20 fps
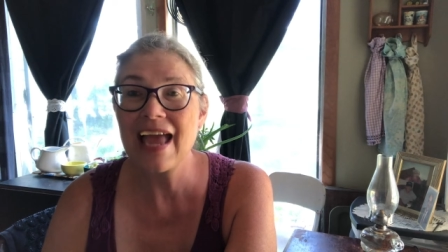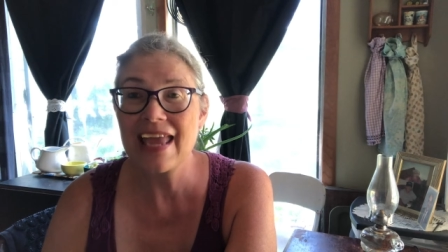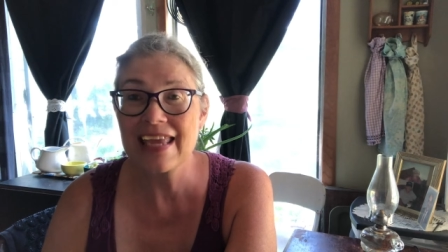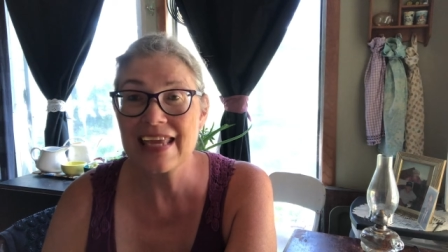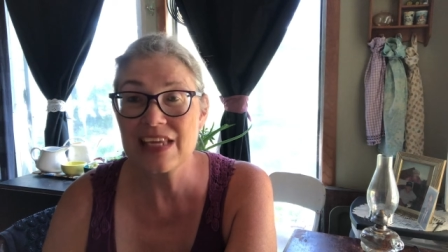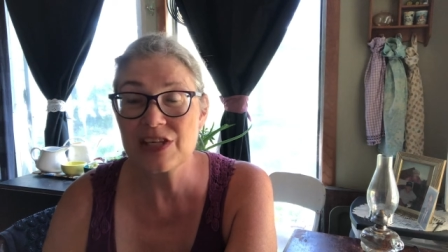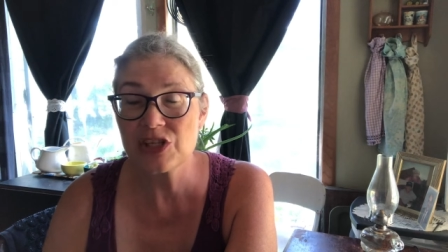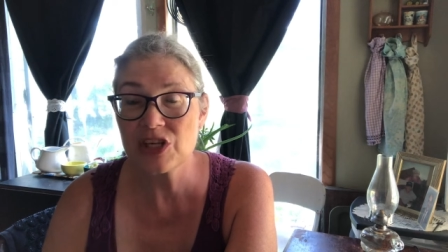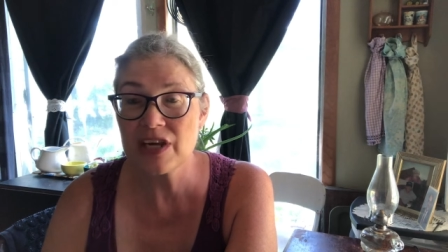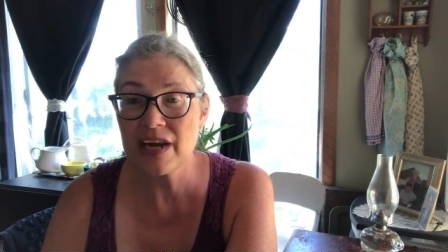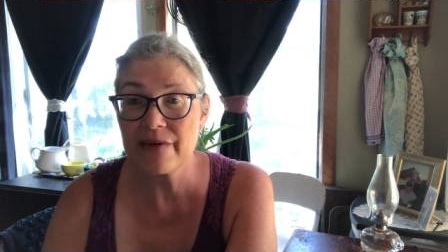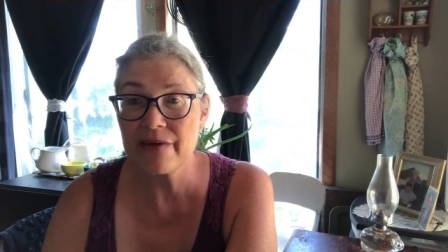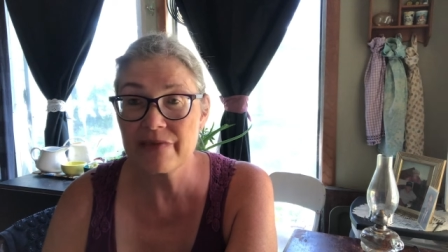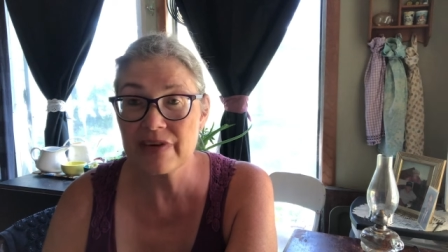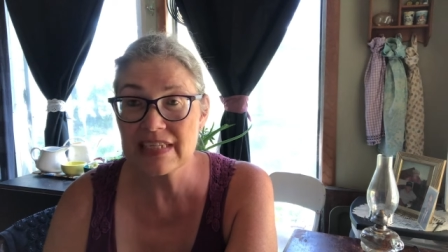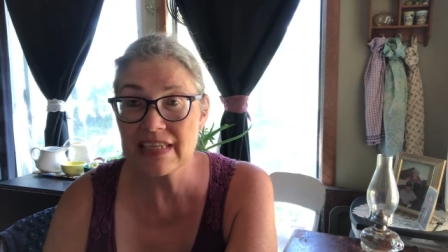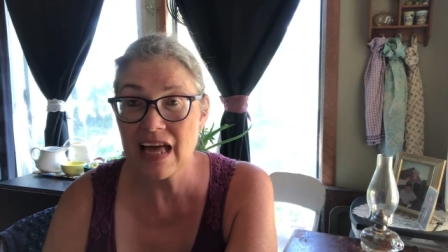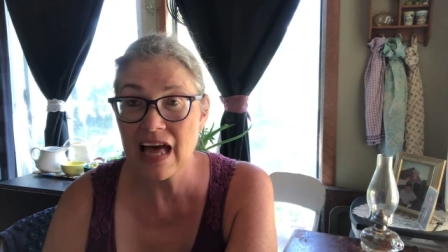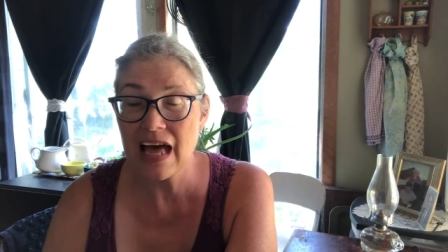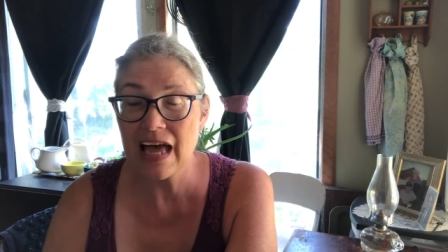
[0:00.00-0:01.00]
each and
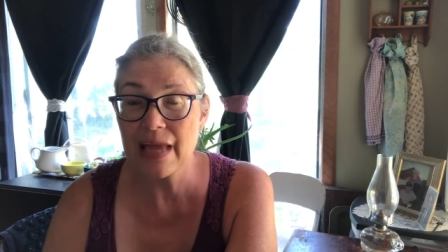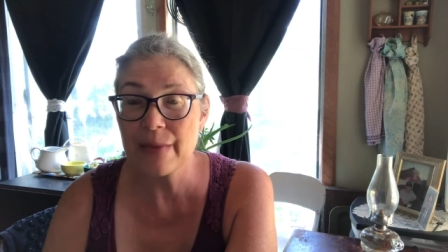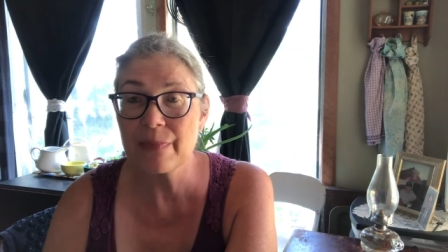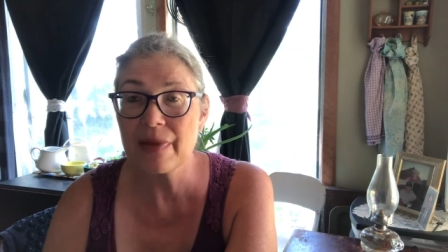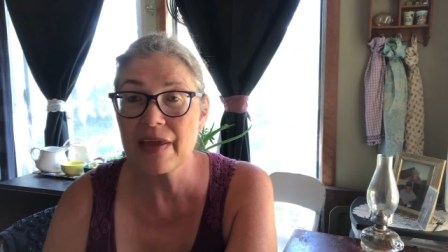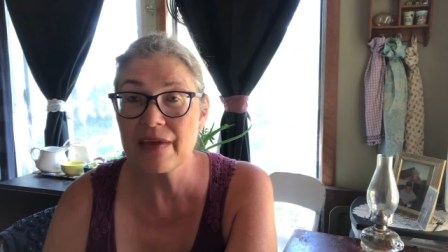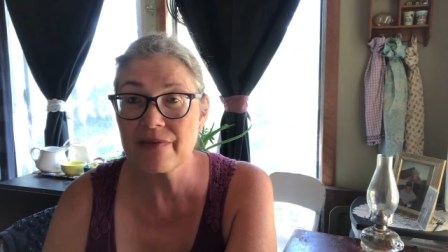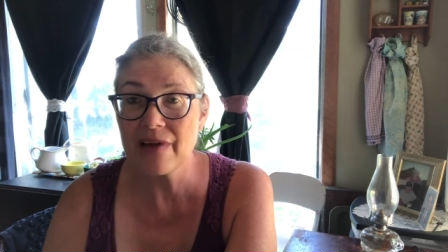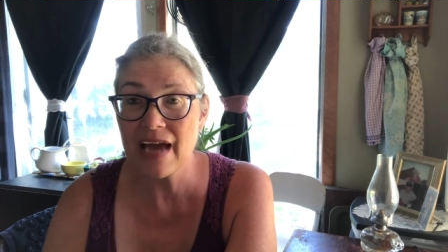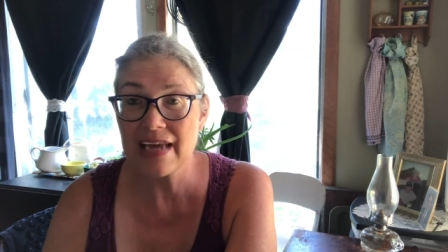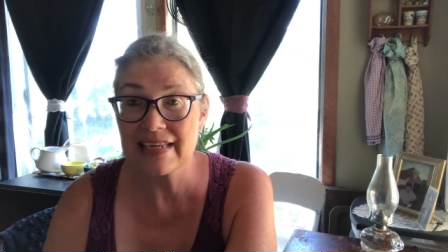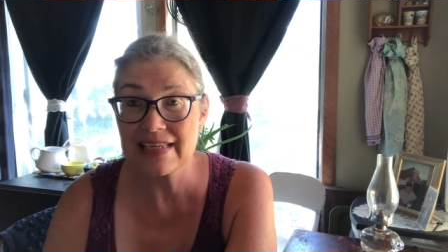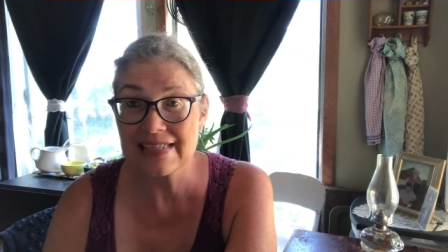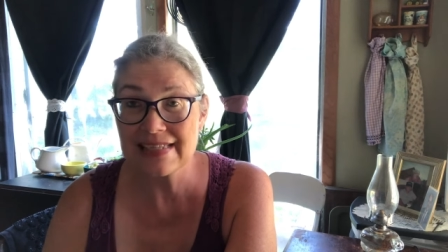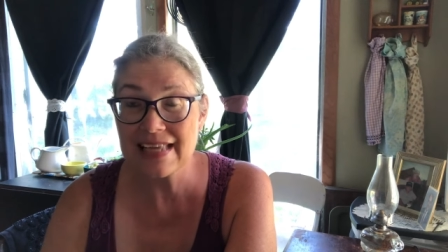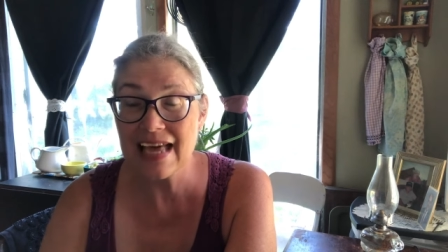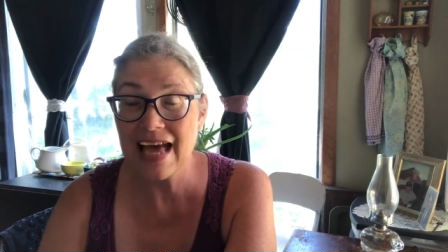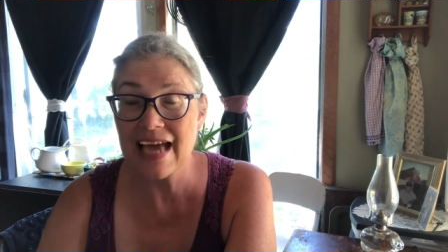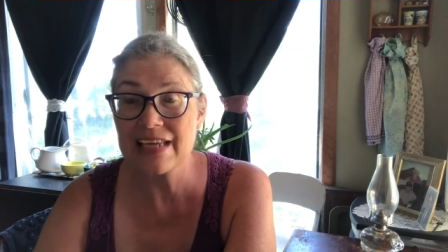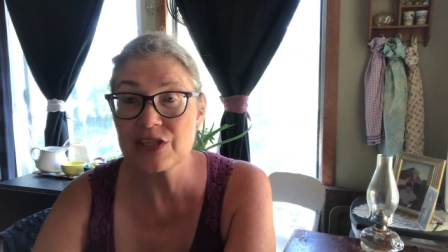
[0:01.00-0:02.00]
every time if I
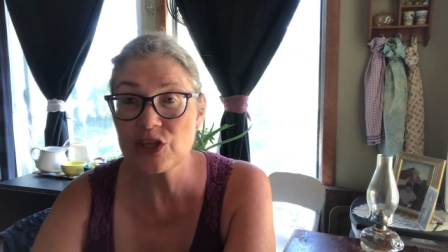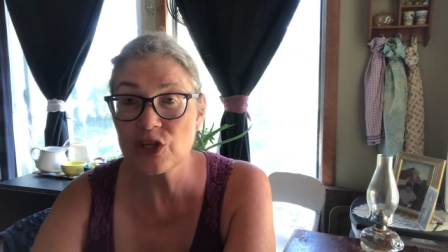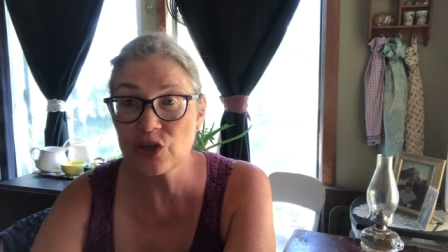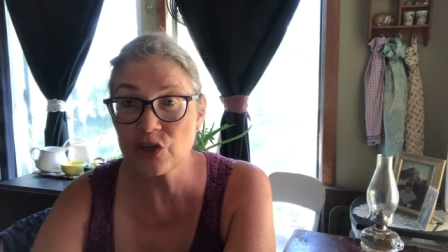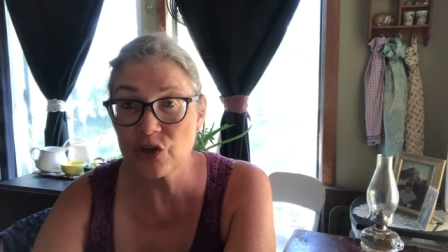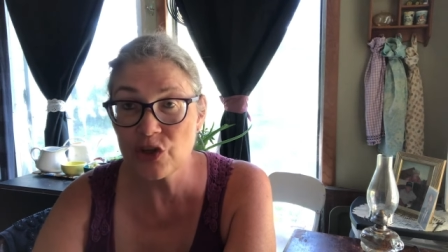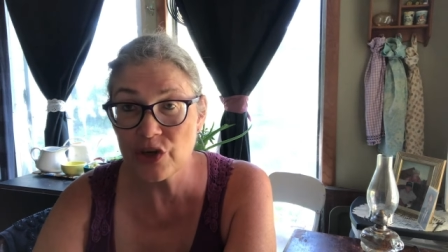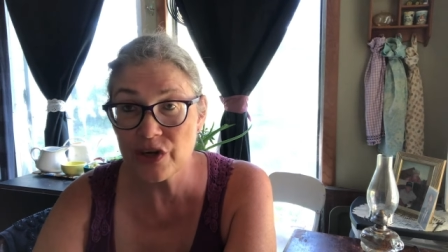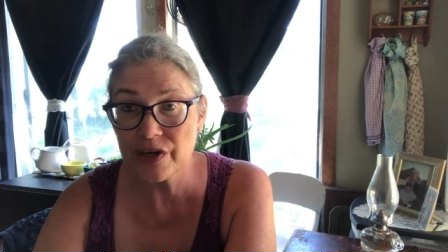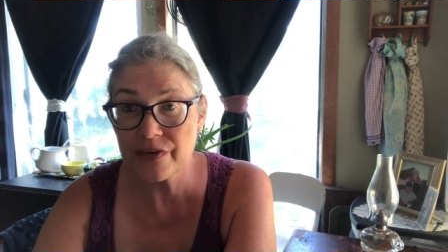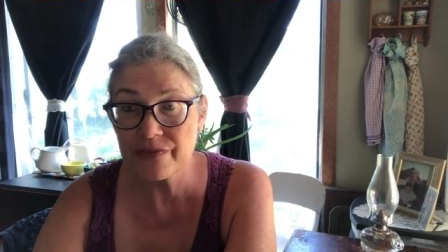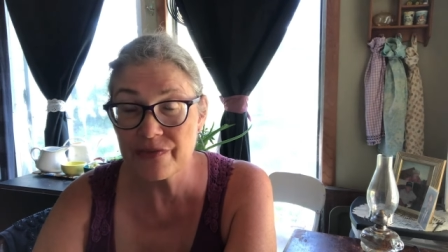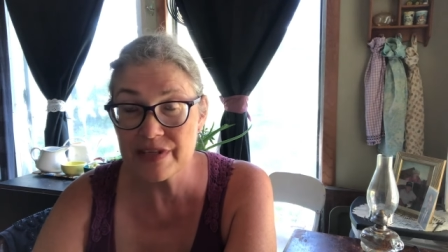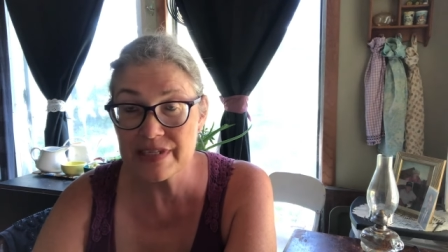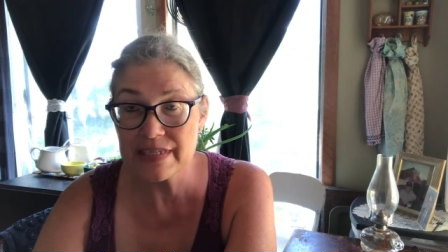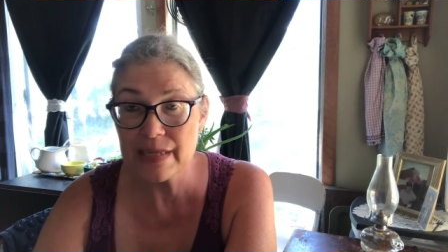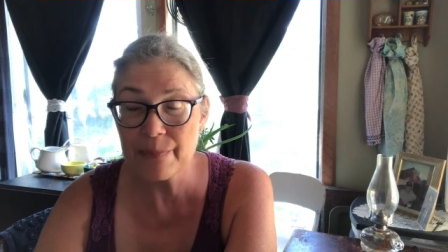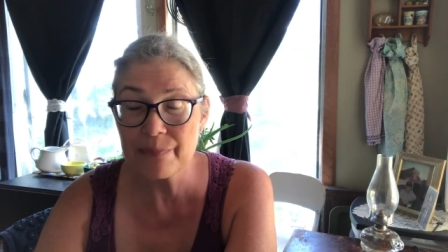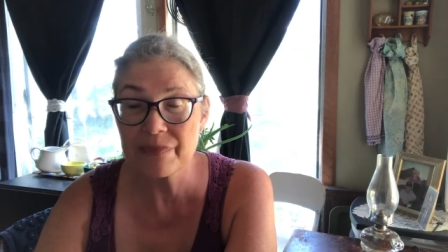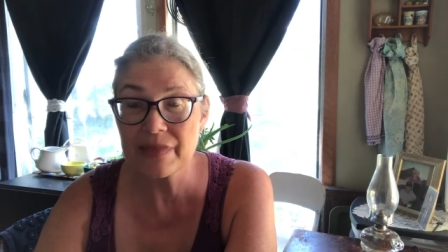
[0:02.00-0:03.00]
decide to look for
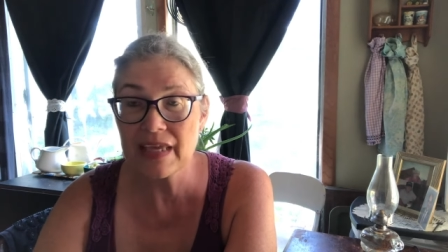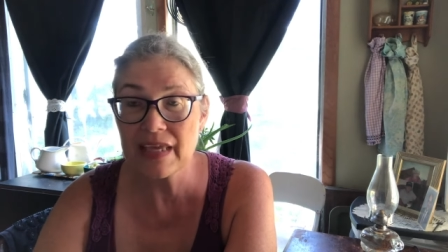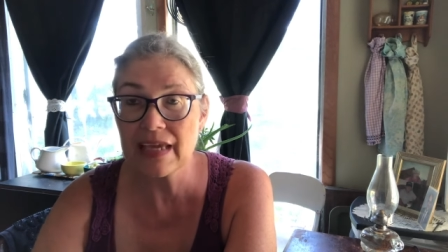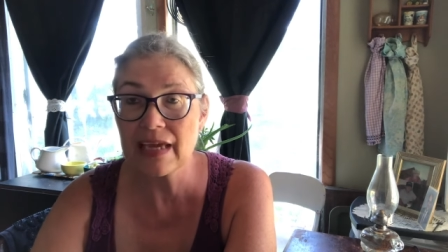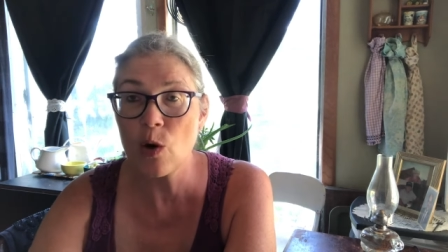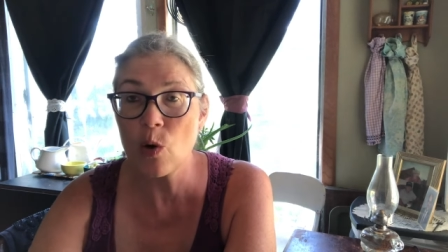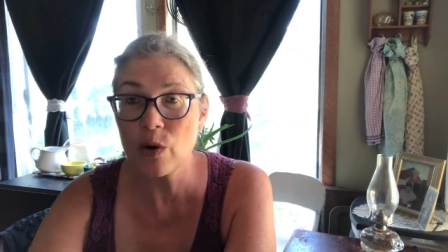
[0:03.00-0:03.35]
something